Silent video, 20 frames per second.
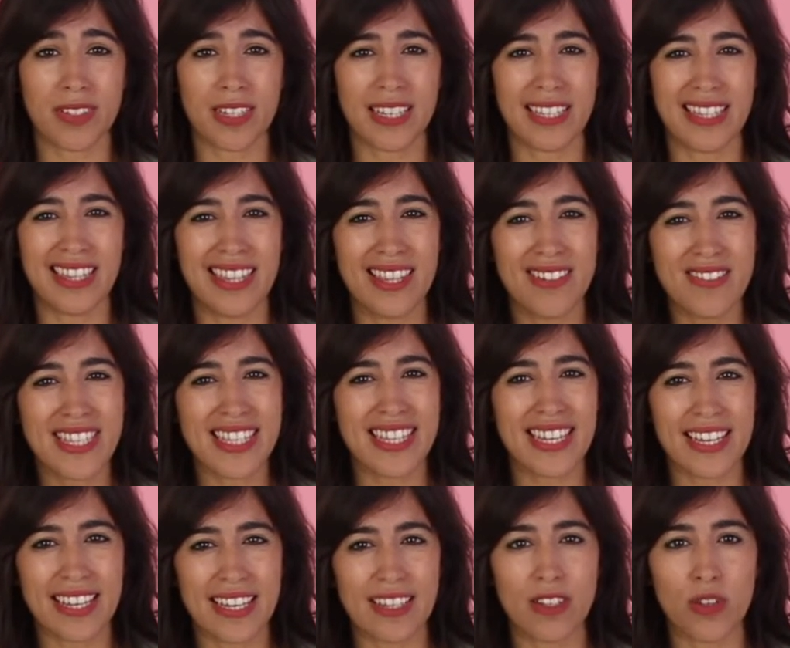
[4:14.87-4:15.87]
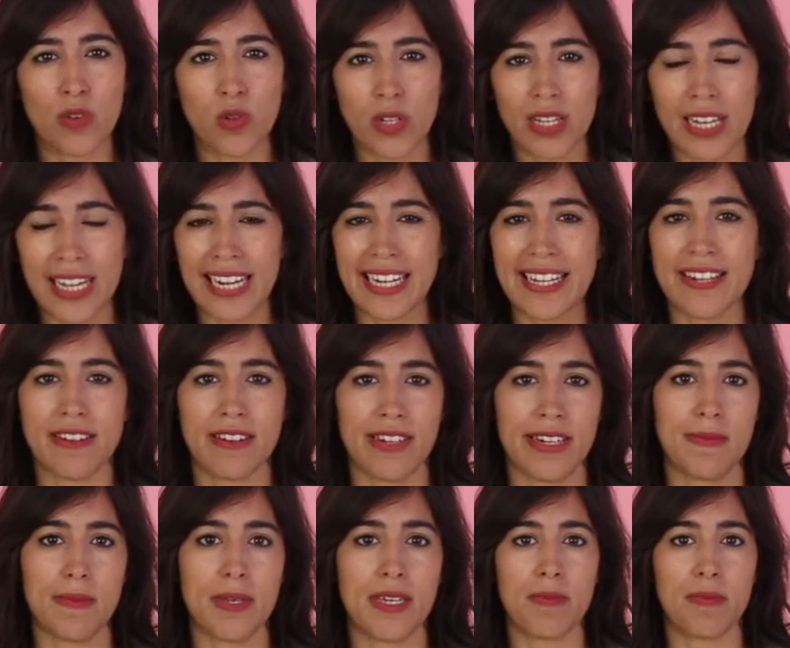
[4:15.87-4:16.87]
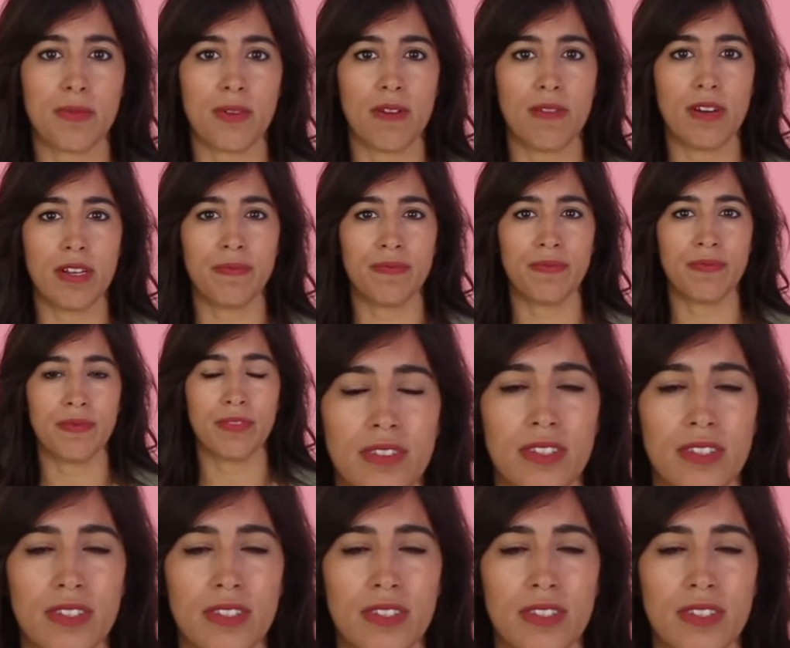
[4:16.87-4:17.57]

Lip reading: it looks like it could clearly be a problem.